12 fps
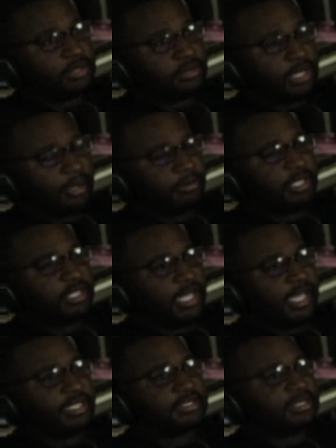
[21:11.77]
I mean,
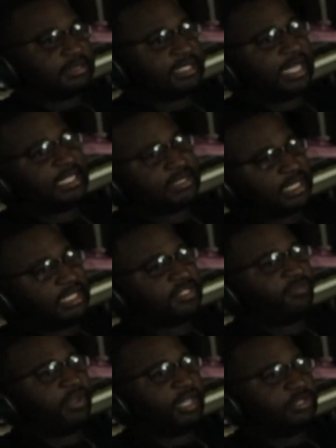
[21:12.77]
yeah, sometimes
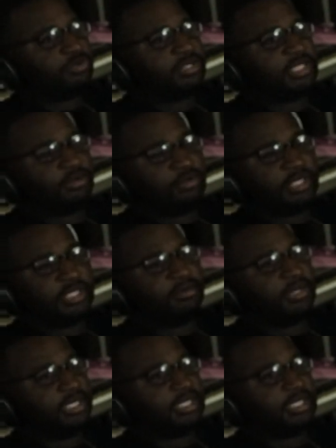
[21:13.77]
us fellas, we think we can be the